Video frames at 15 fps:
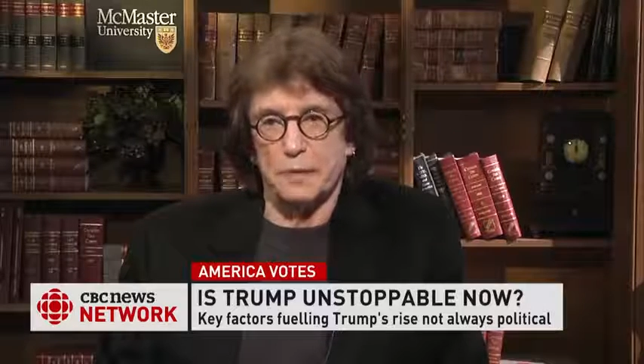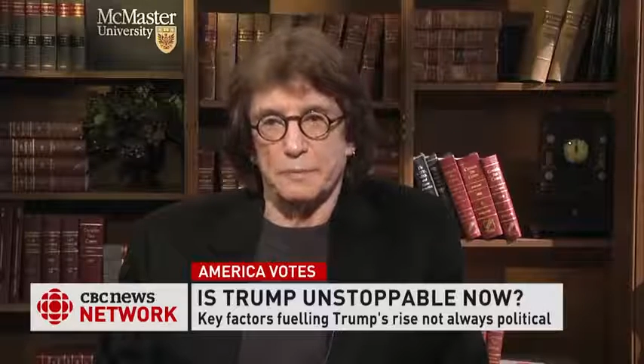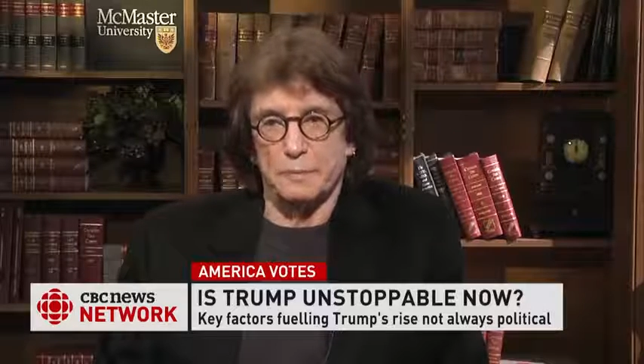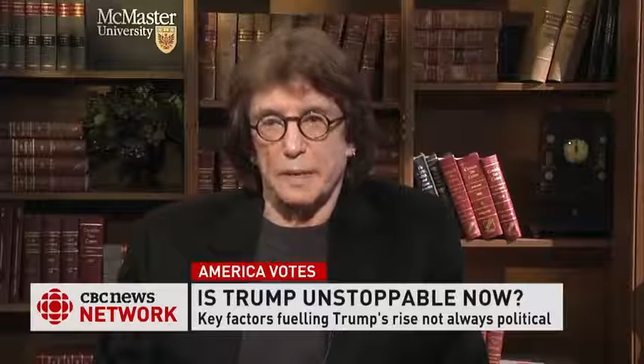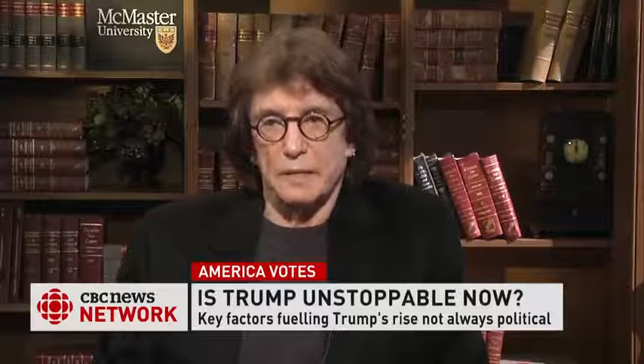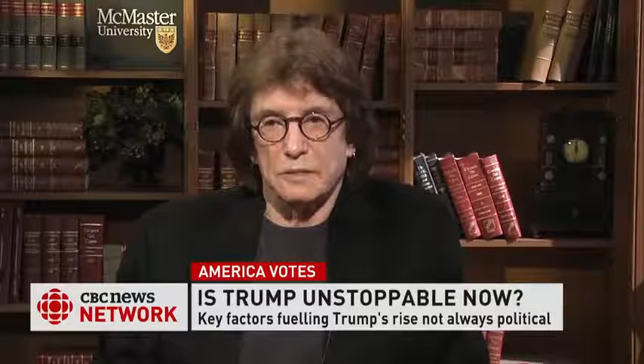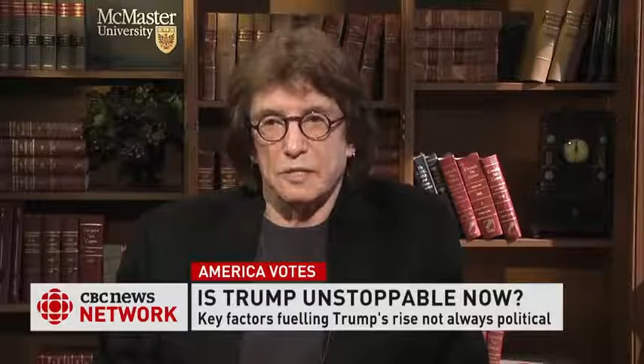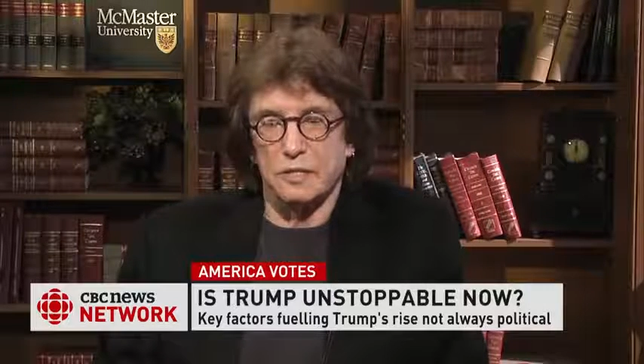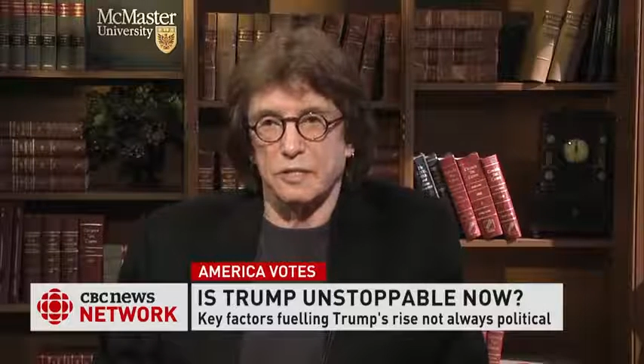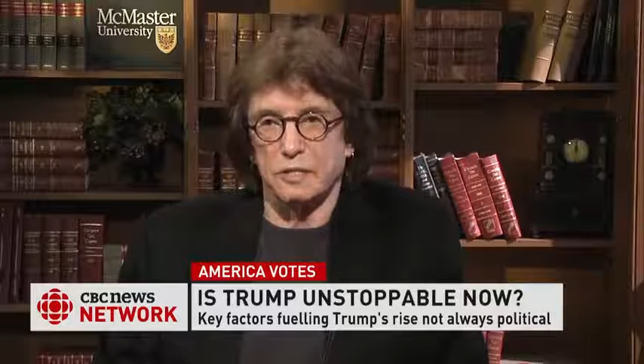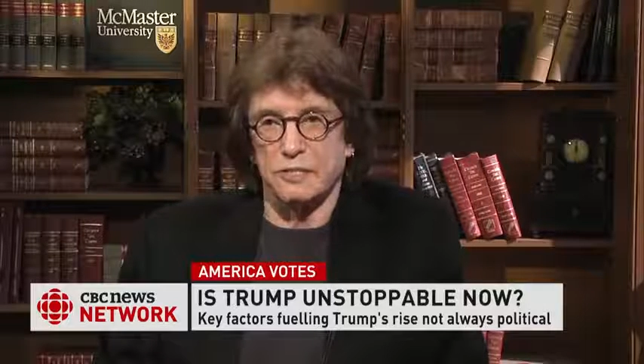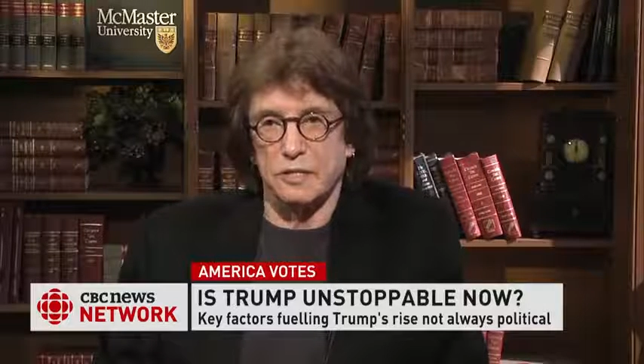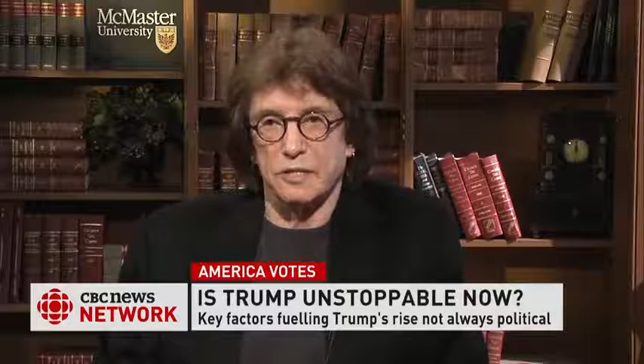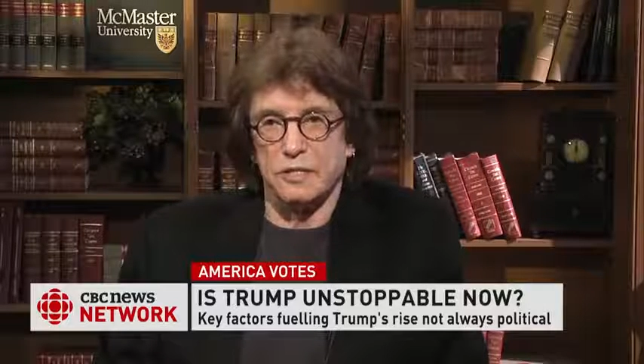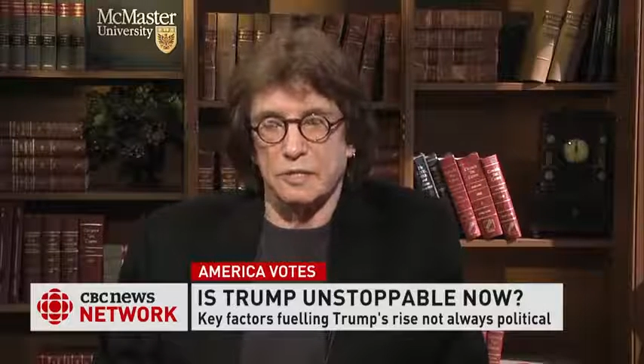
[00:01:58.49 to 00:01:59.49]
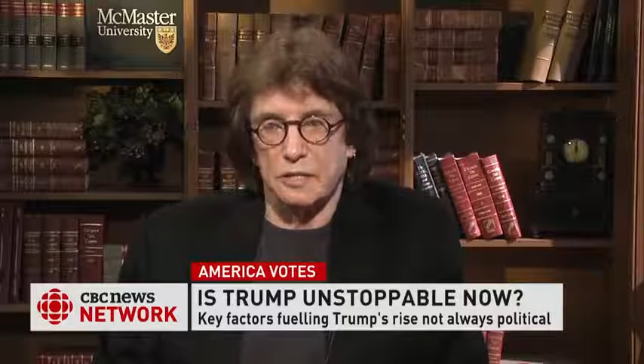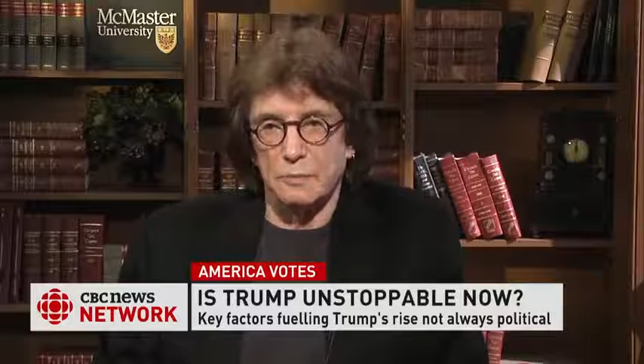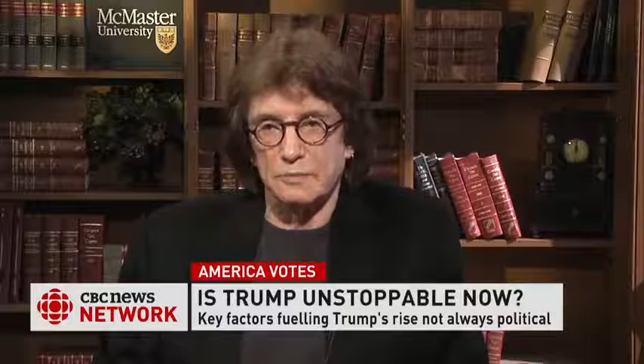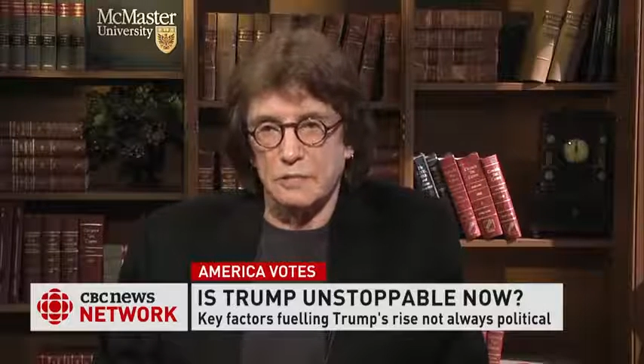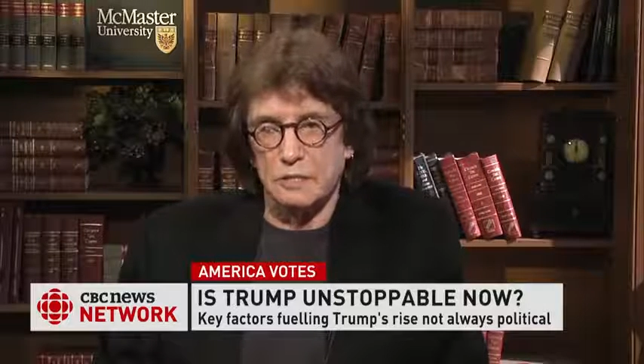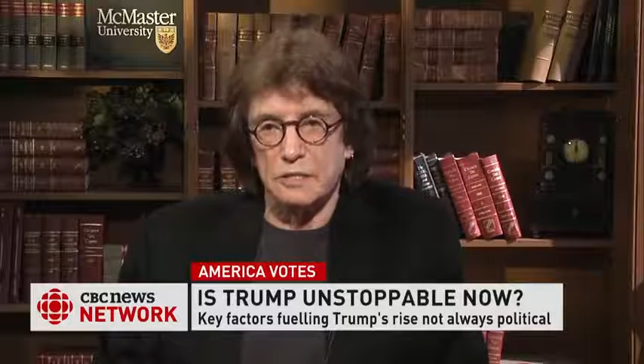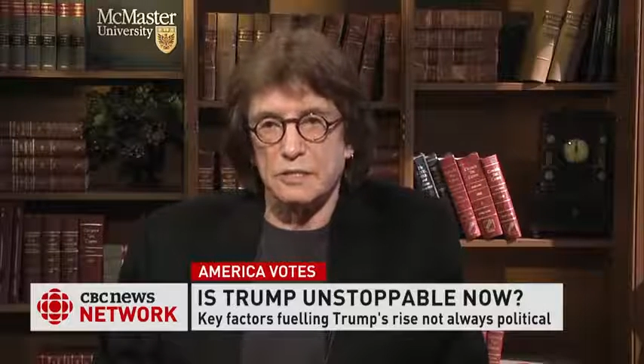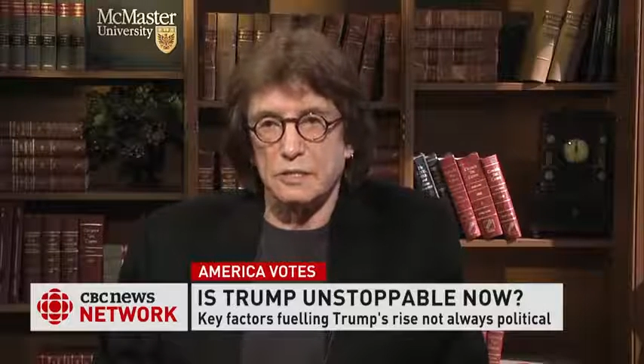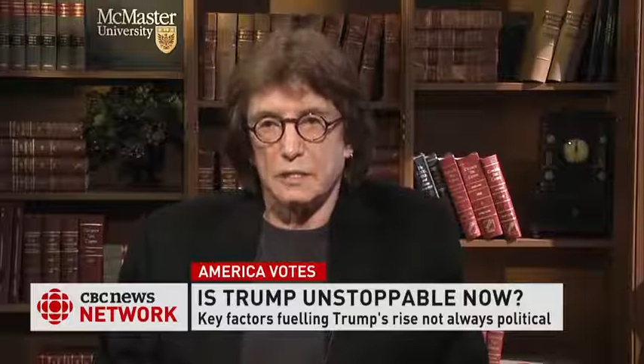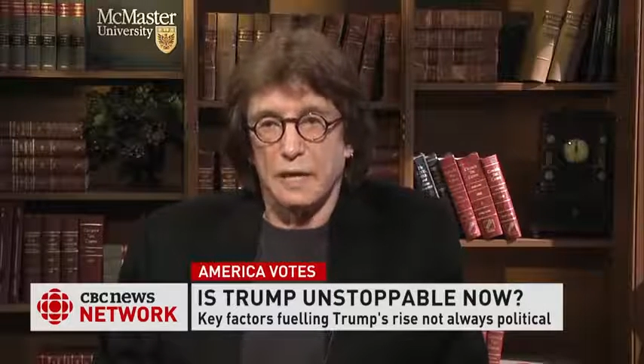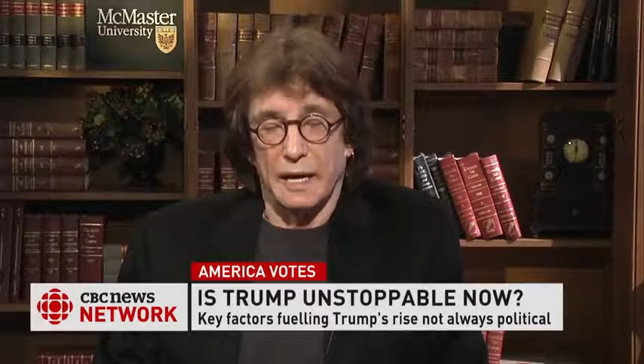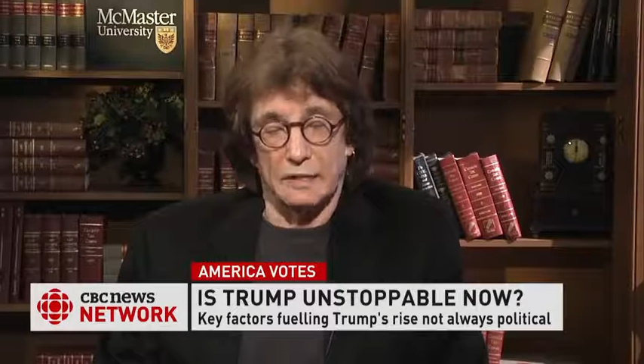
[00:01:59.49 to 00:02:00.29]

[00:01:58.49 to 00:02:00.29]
politicians like celebrities,